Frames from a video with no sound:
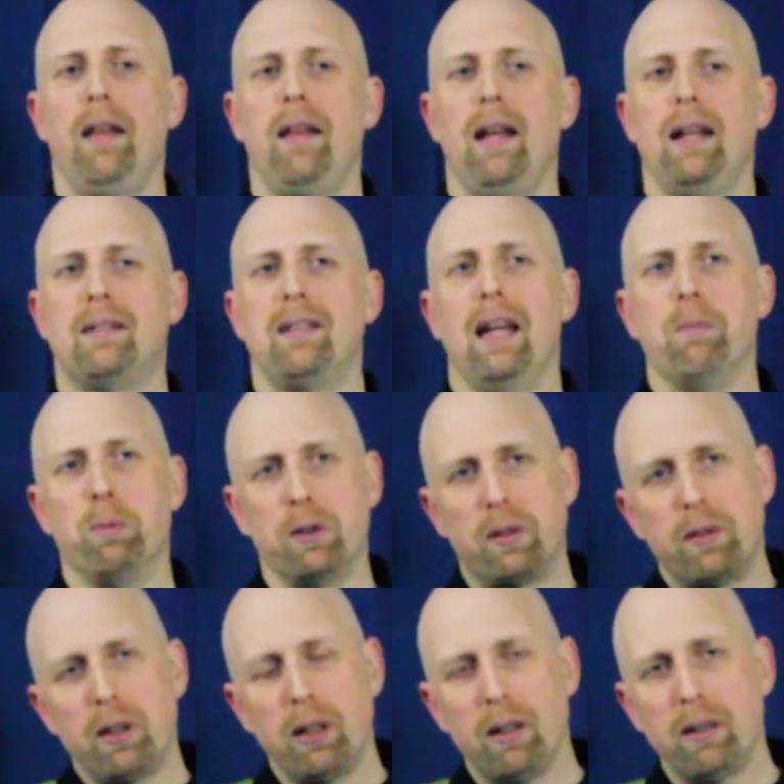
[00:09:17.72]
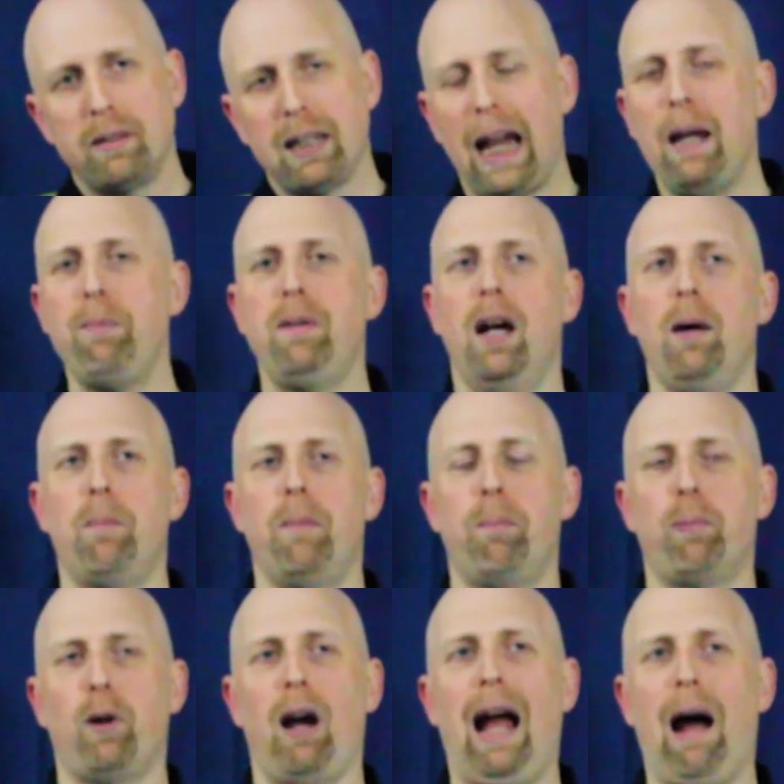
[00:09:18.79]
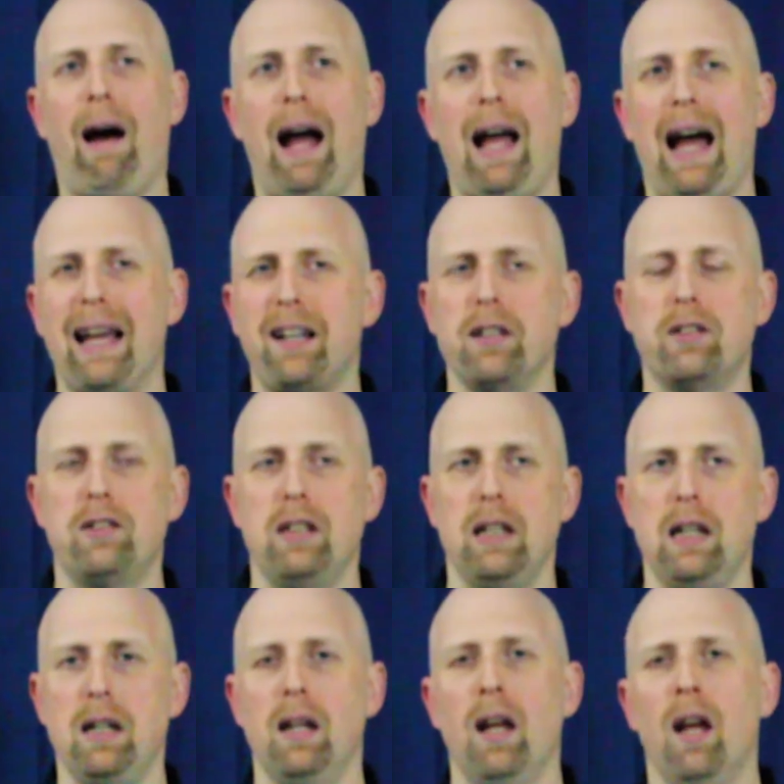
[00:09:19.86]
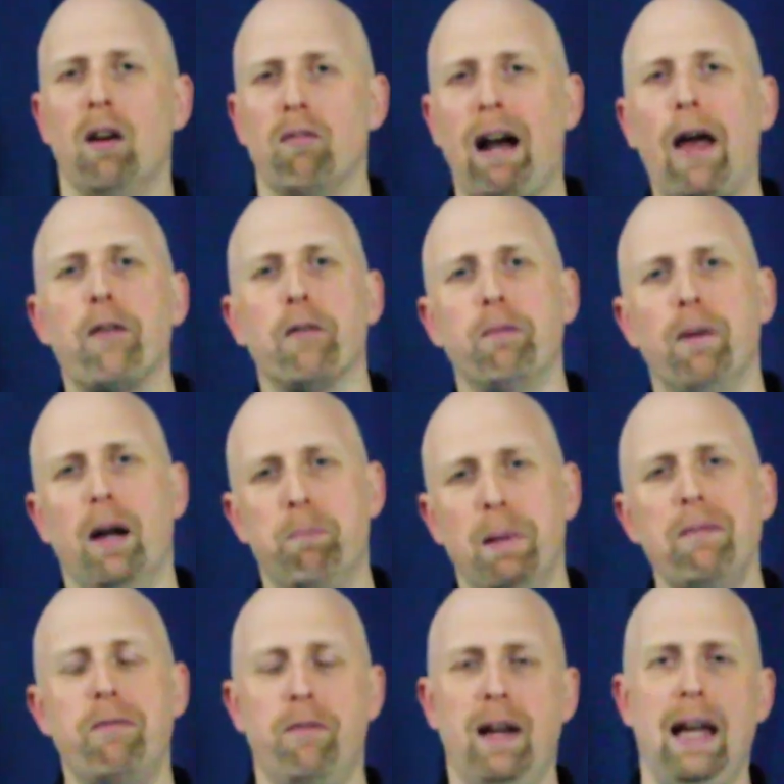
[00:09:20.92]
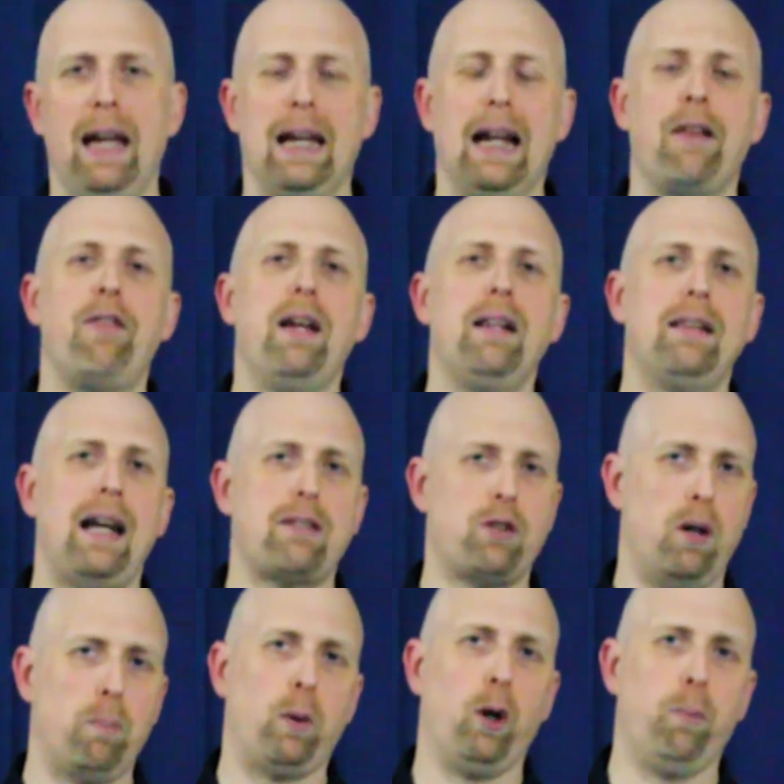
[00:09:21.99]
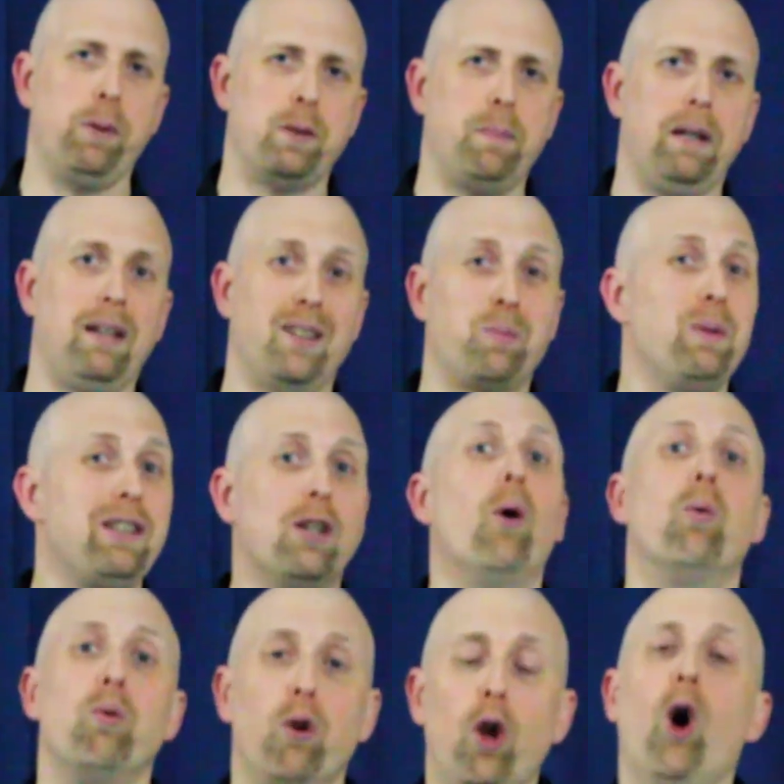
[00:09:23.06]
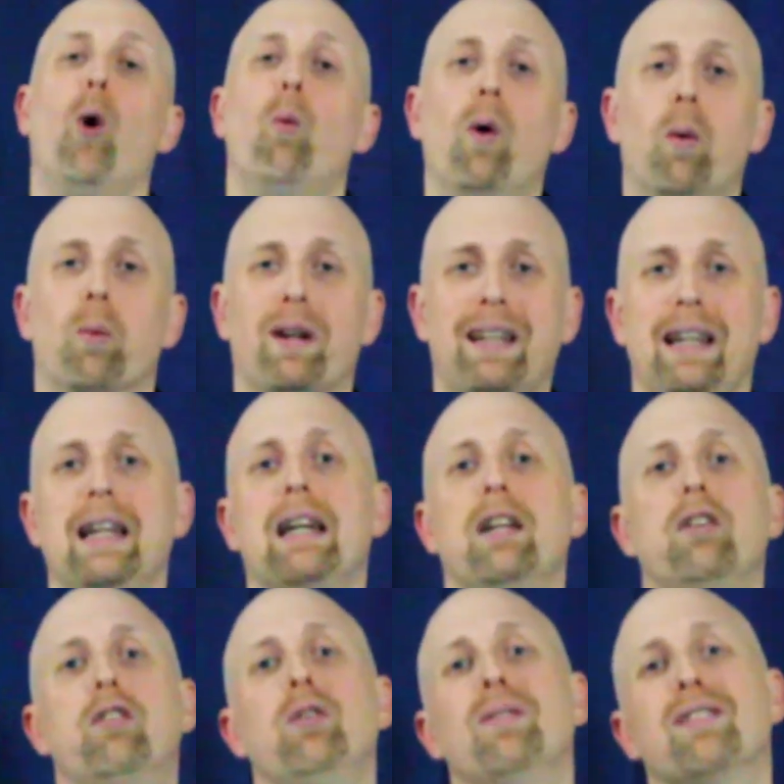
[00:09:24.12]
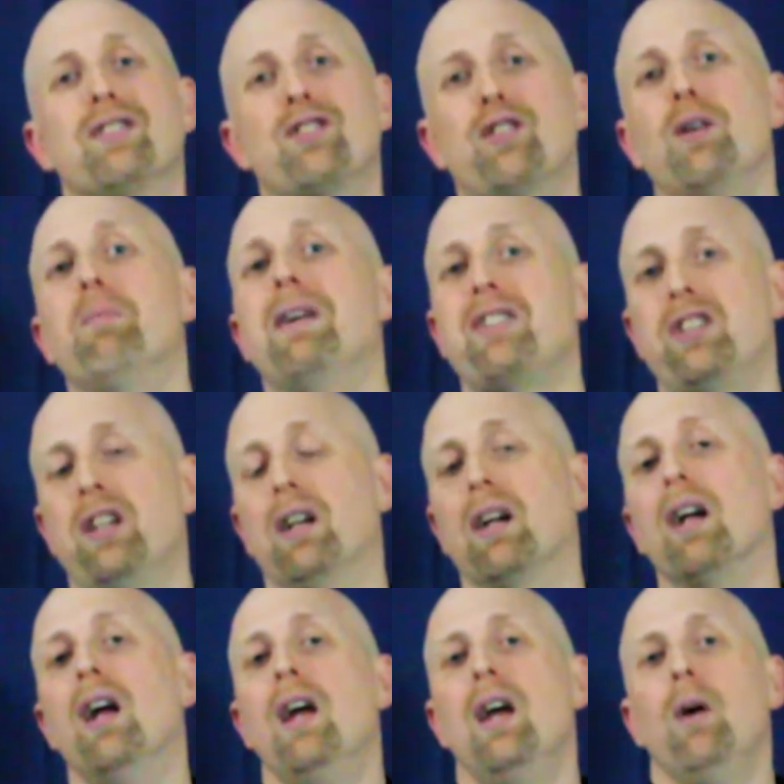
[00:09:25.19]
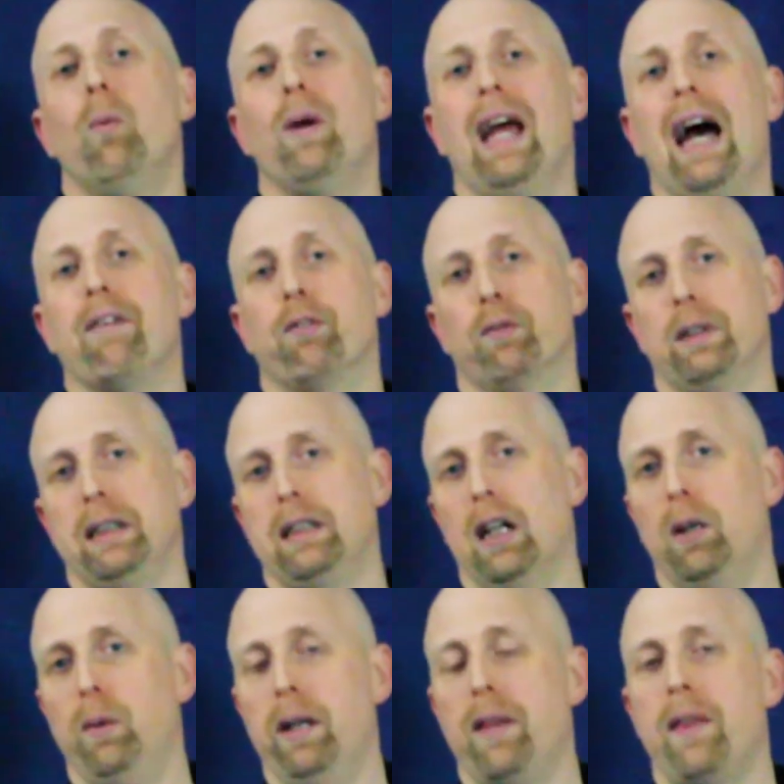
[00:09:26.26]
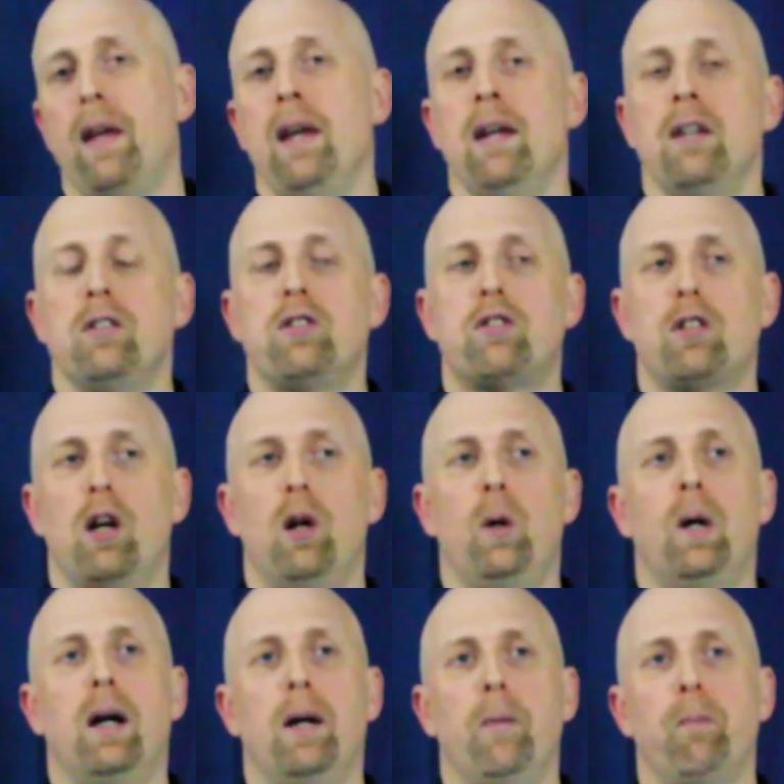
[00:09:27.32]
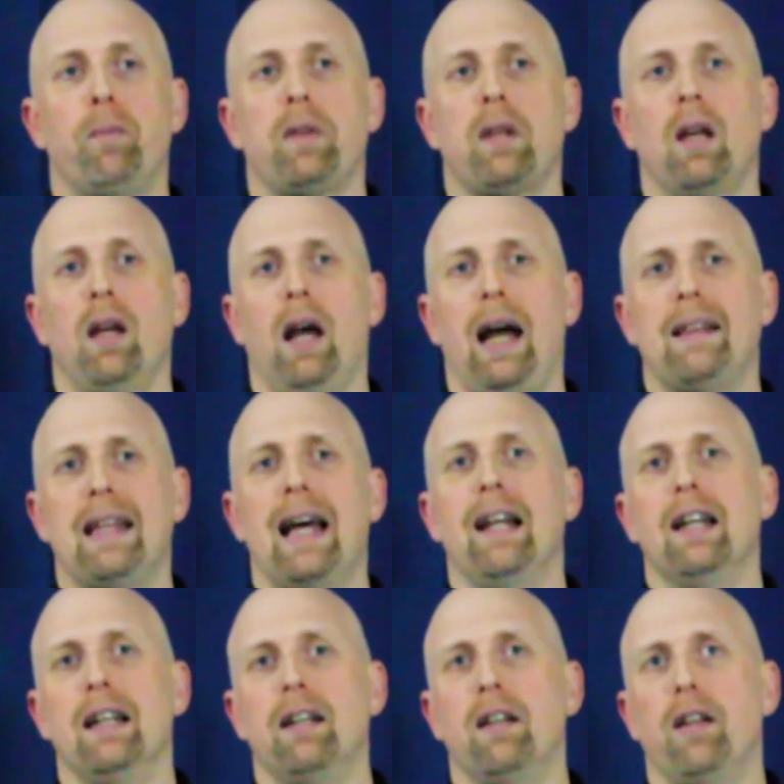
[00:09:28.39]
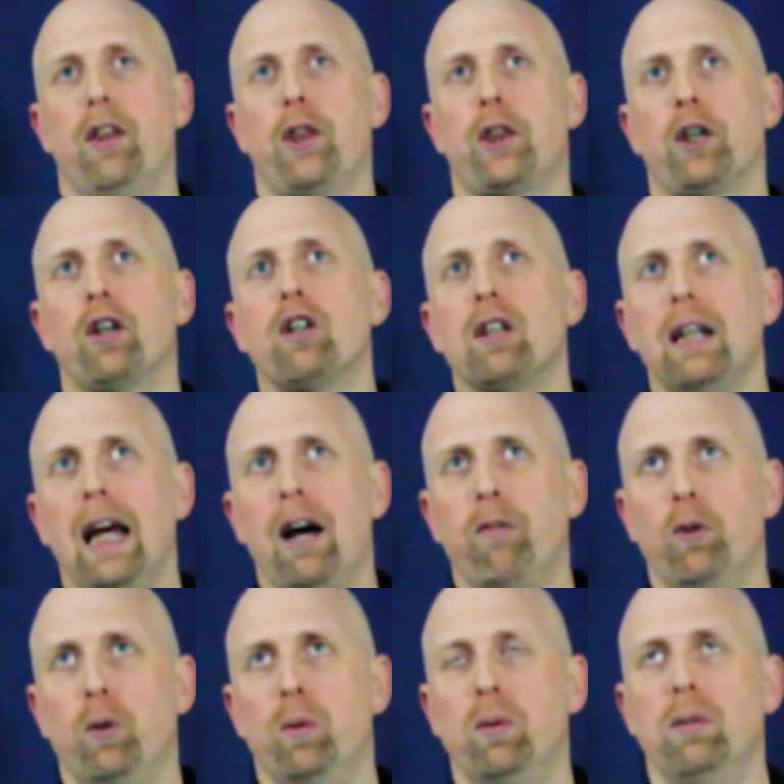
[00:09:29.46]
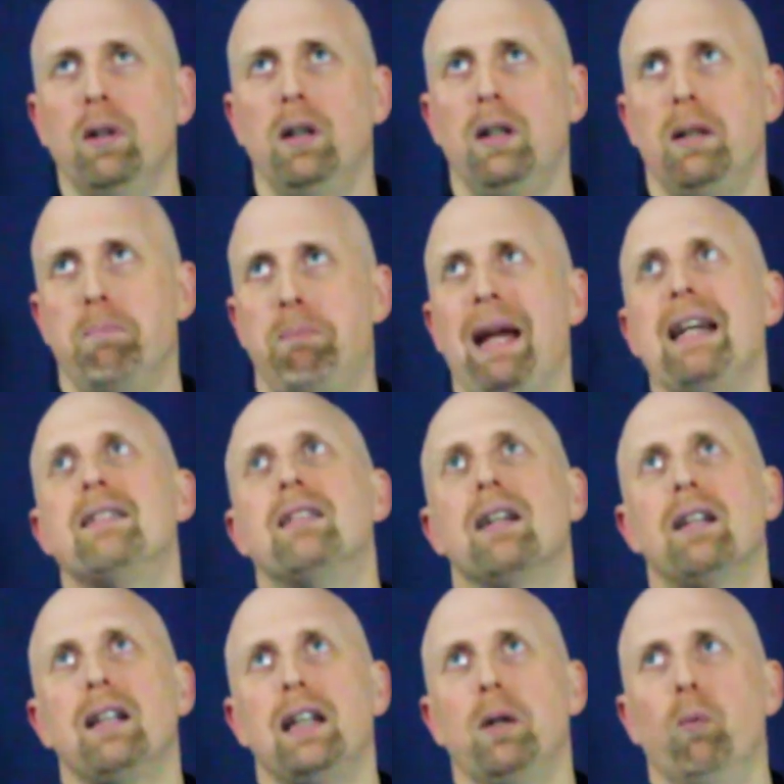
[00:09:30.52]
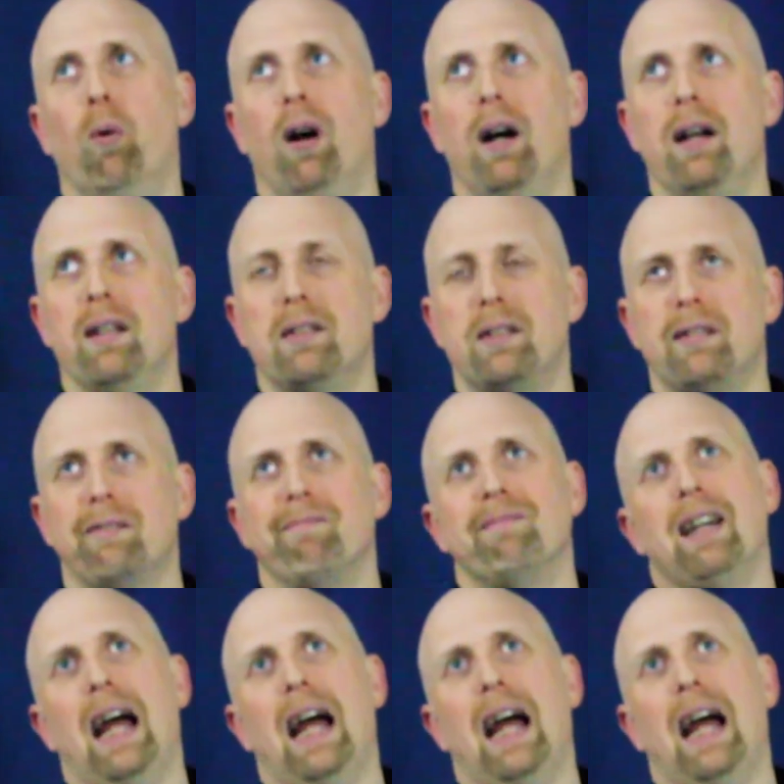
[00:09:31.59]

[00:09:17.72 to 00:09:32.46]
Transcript: it was typed up per how I could see, rather a bit vague, and I think that's on purpose because we don't know what we're getting into. There's so much here we haven't really dealt with. So at that third level, basically was